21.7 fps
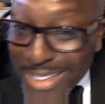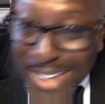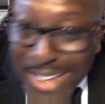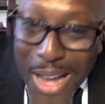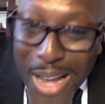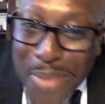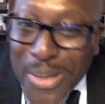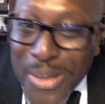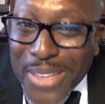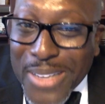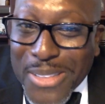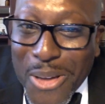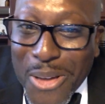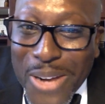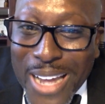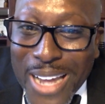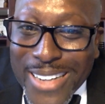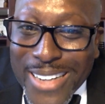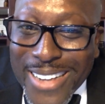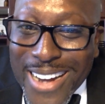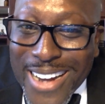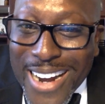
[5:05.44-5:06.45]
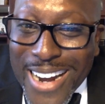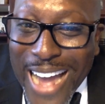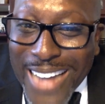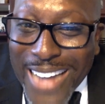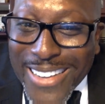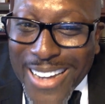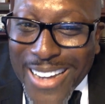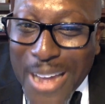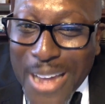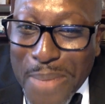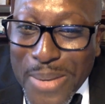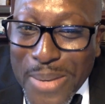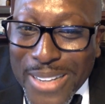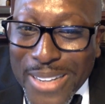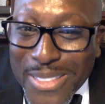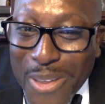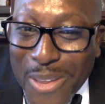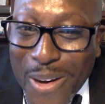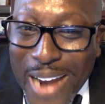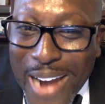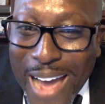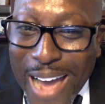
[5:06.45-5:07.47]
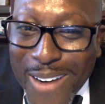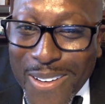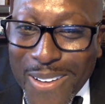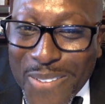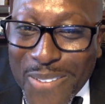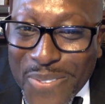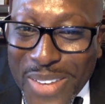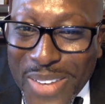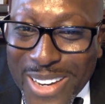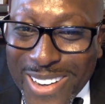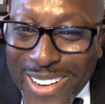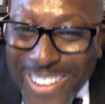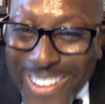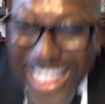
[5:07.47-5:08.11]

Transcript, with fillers: y'all better throw that dud out there. I better throw it out on the field.